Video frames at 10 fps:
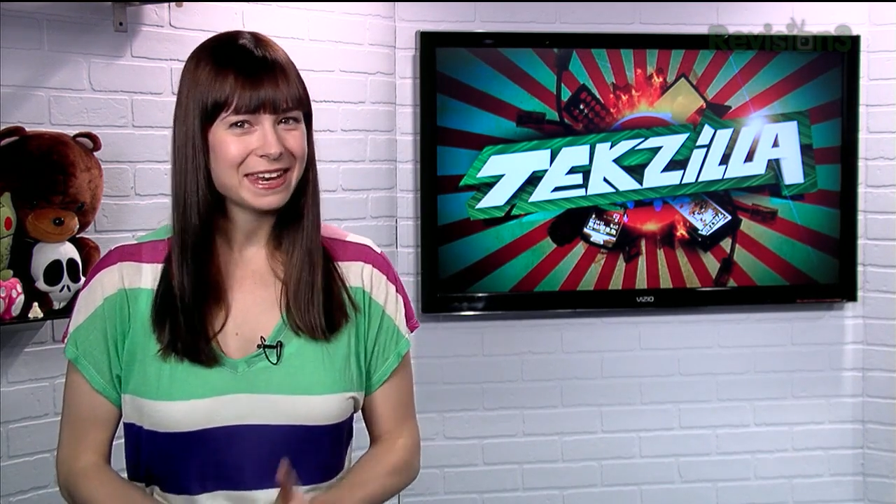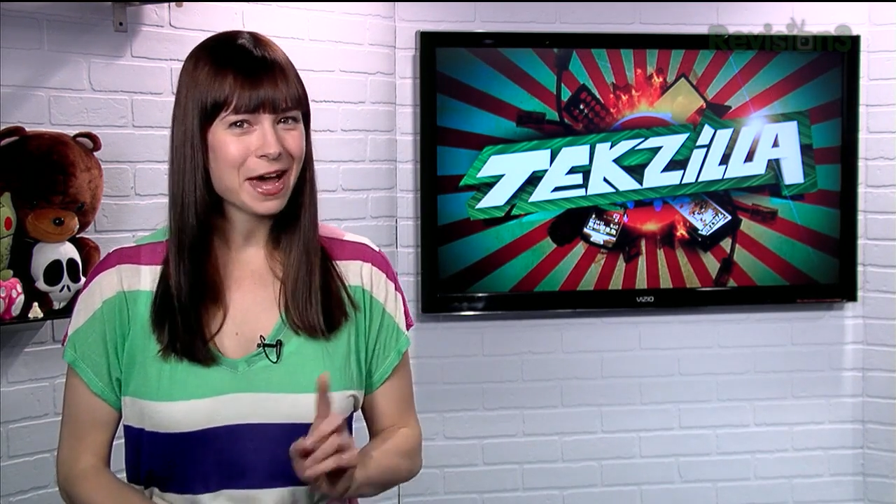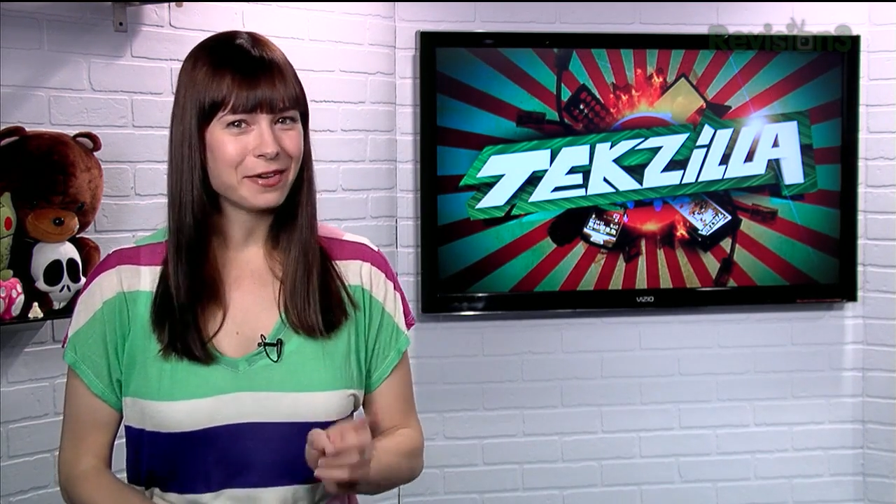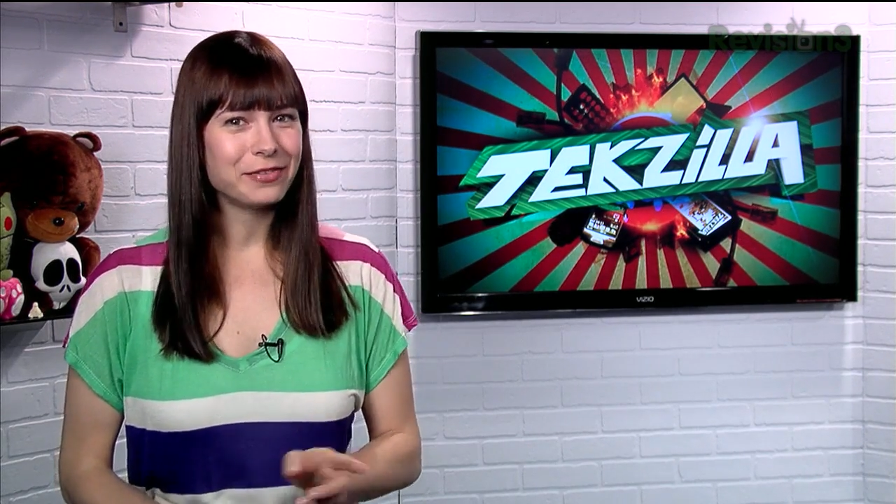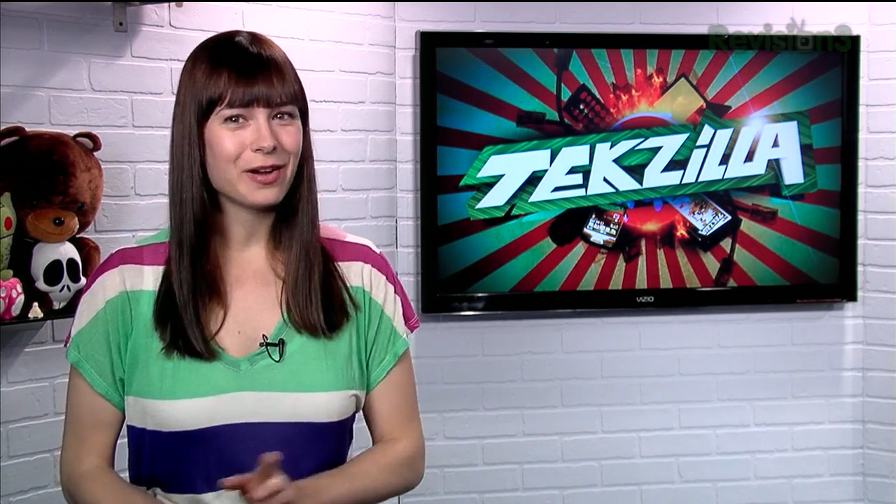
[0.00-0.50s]

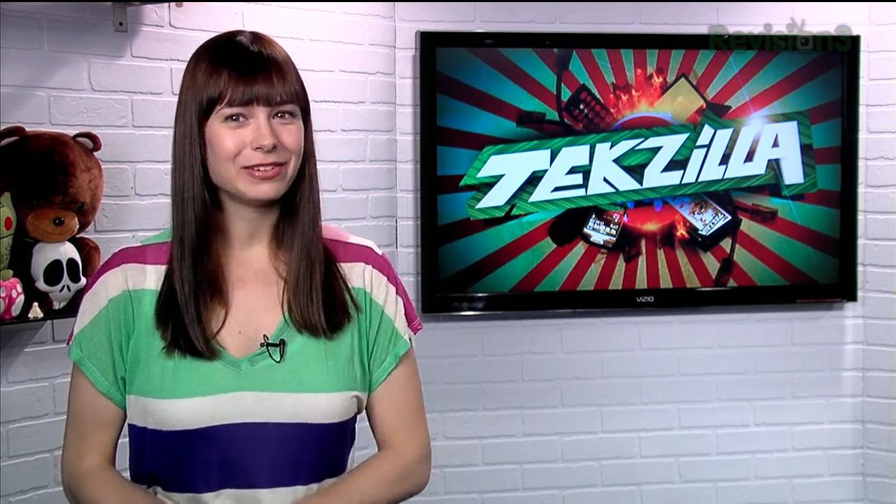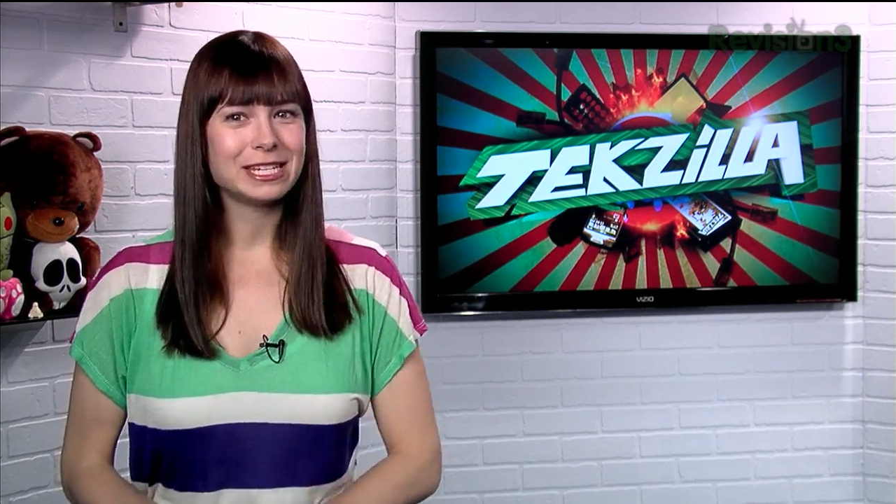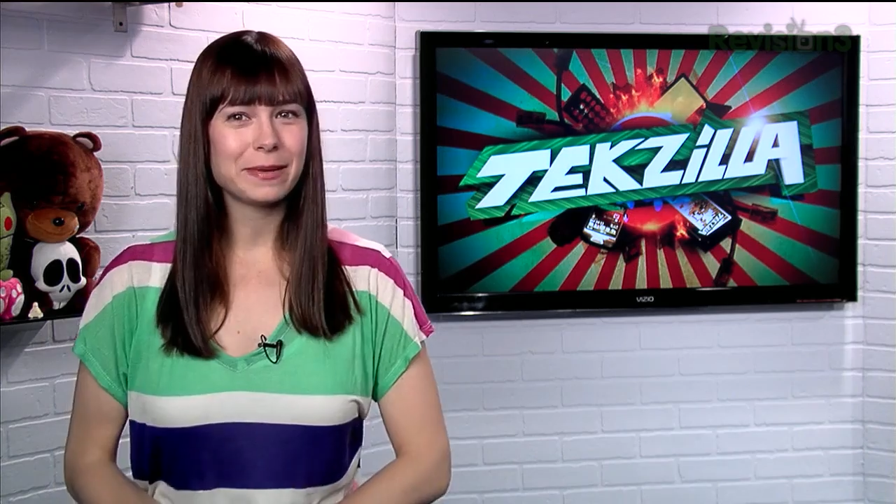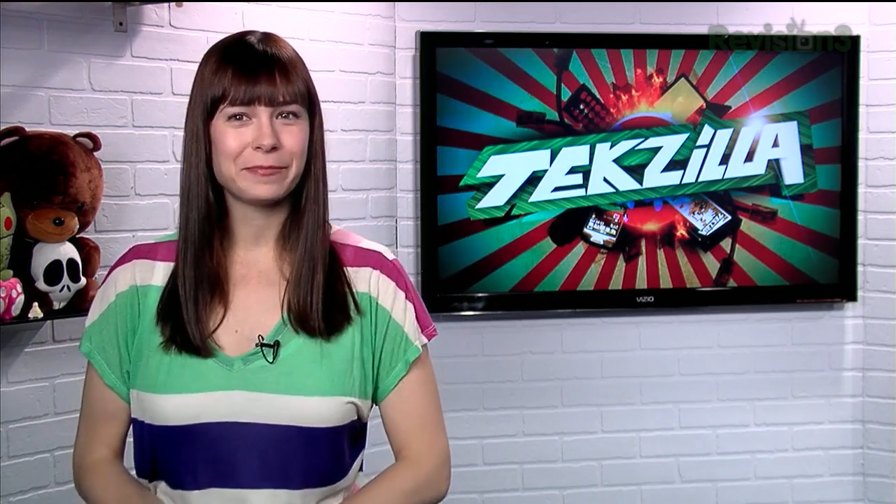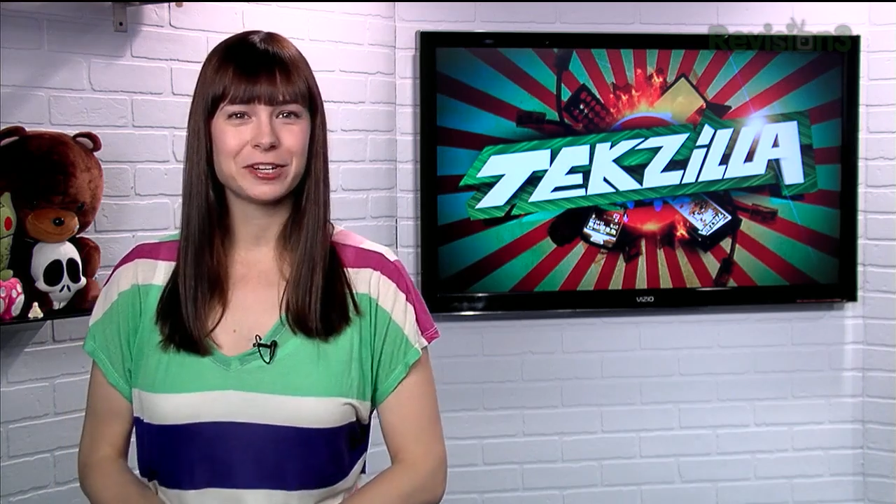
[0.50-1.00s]
Now, if you have a
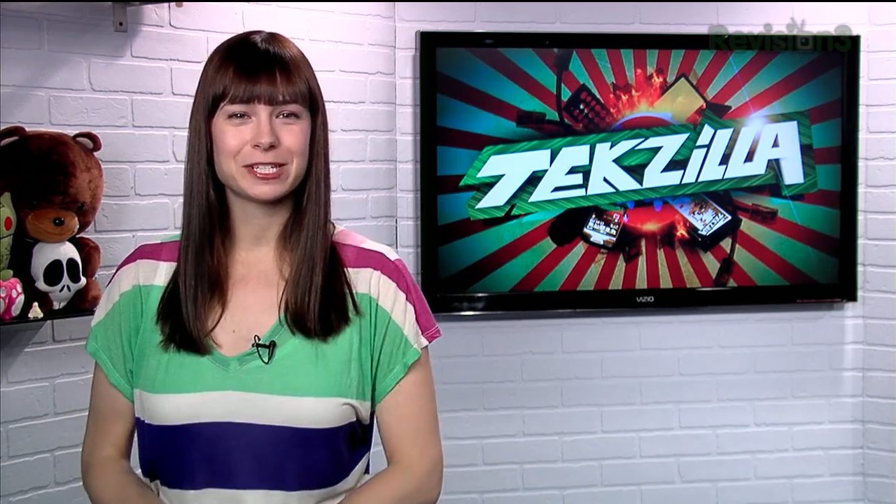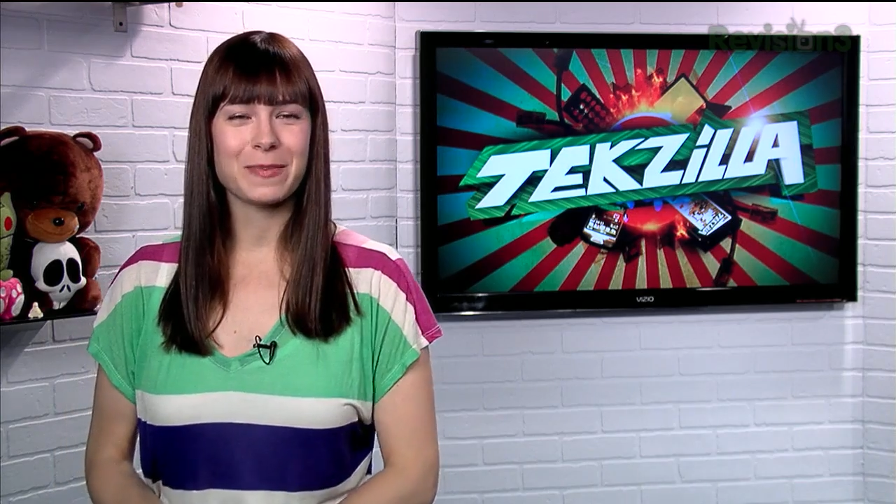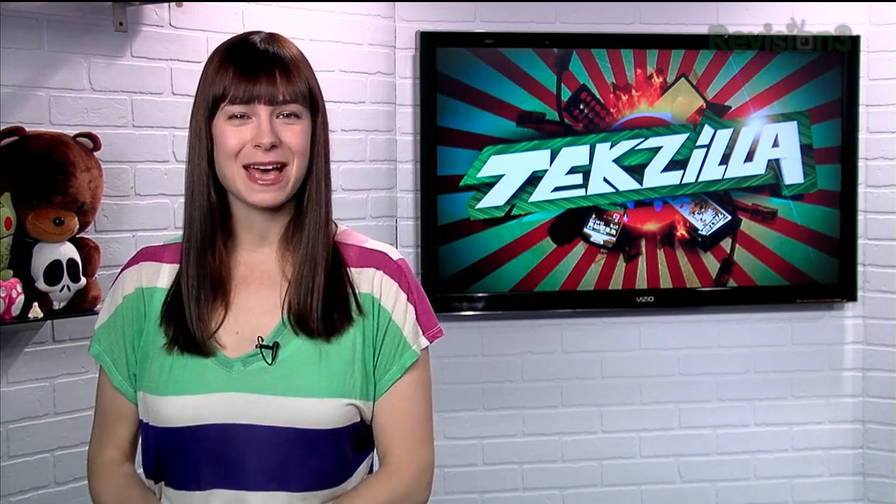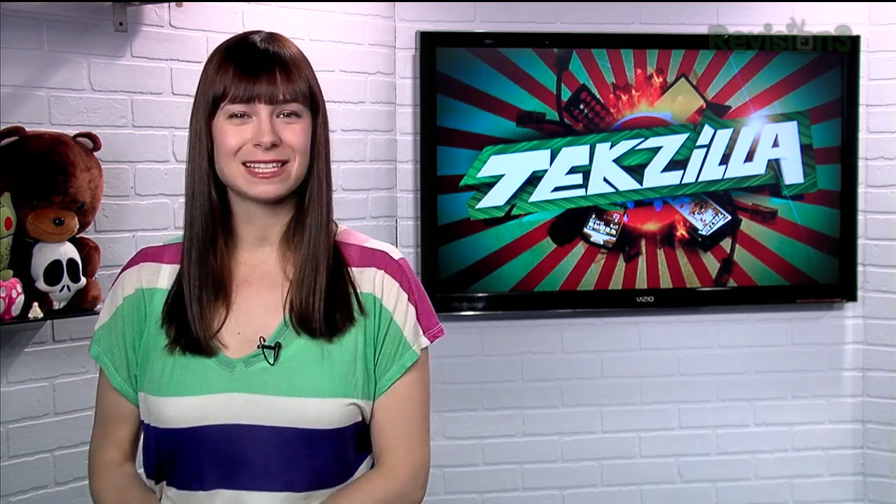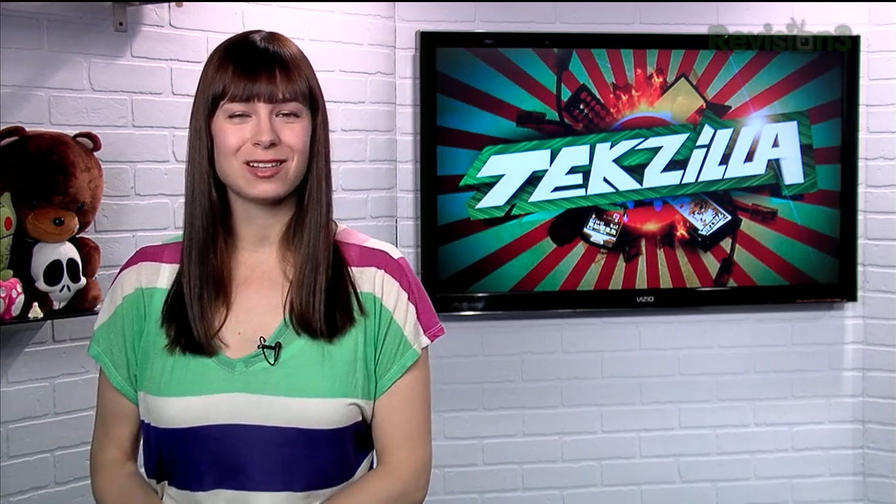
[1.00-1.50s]
tip for us
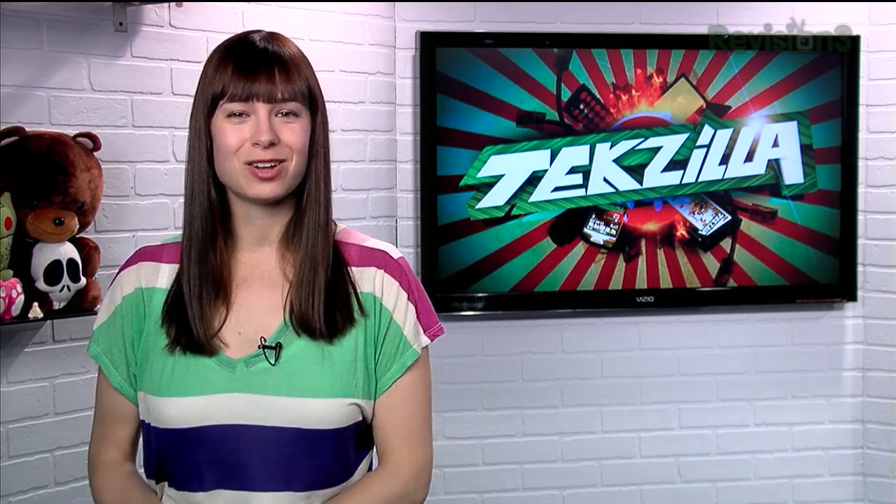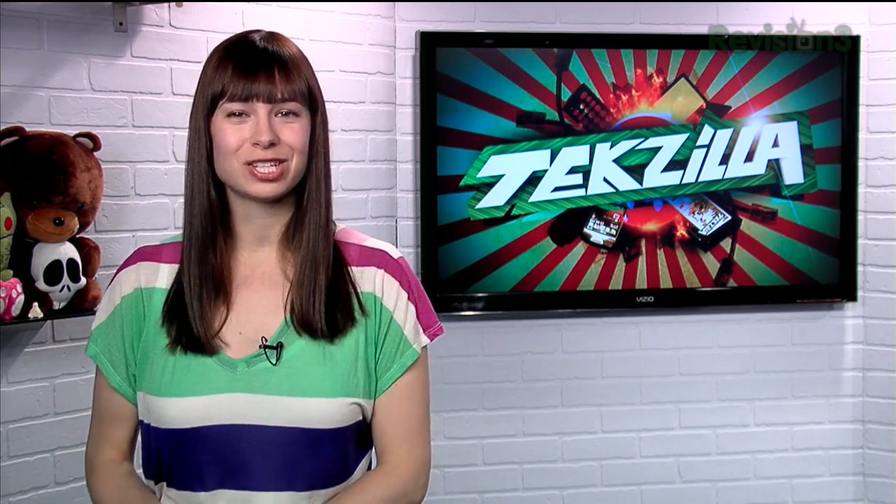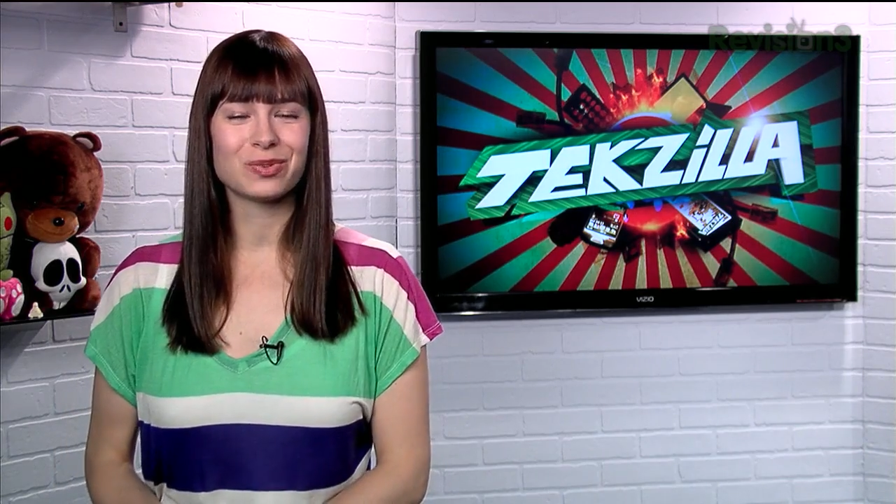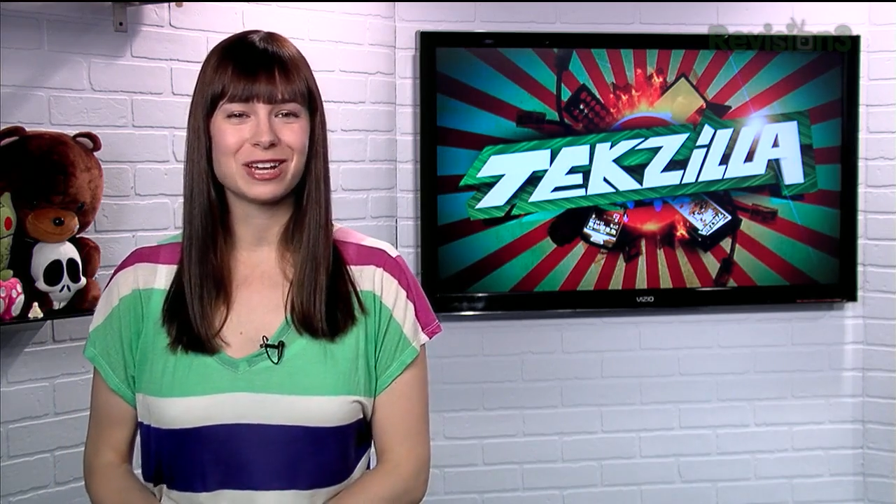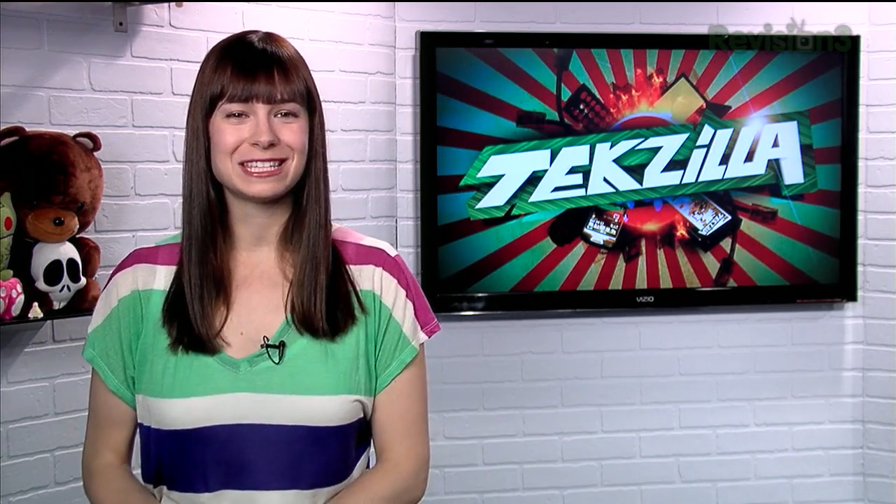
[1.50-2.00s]
to pass
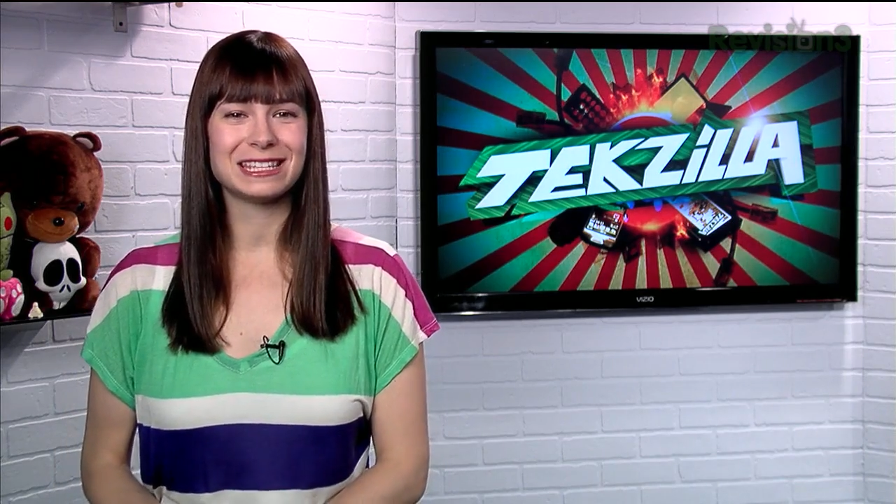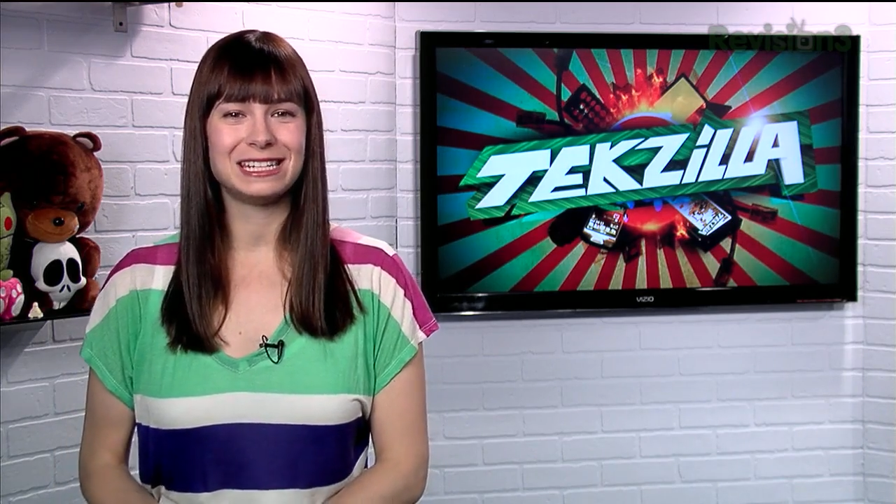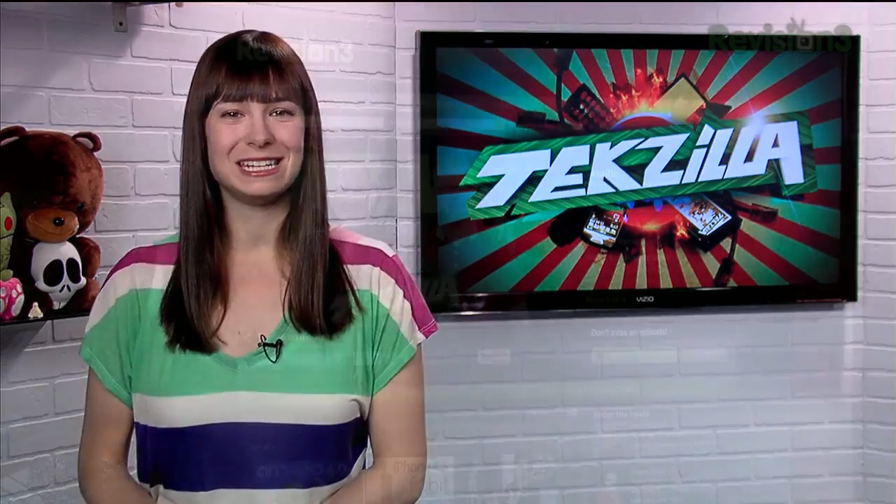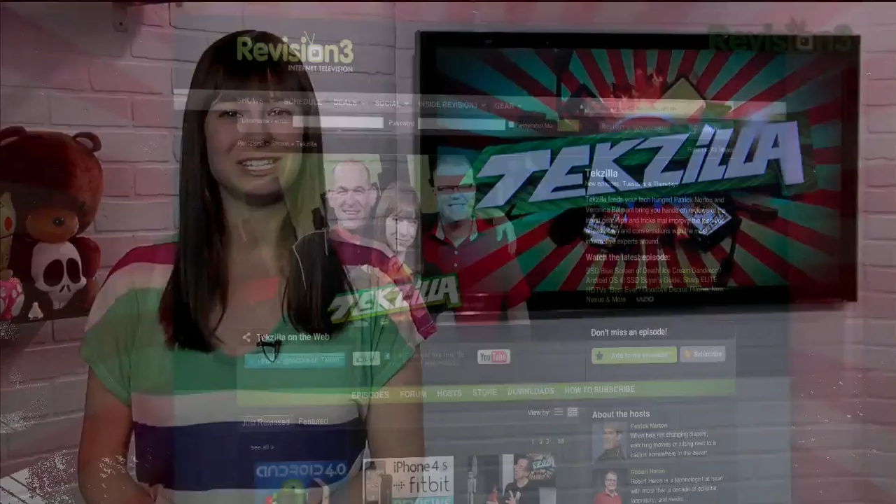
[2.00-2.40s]
along to the rest of the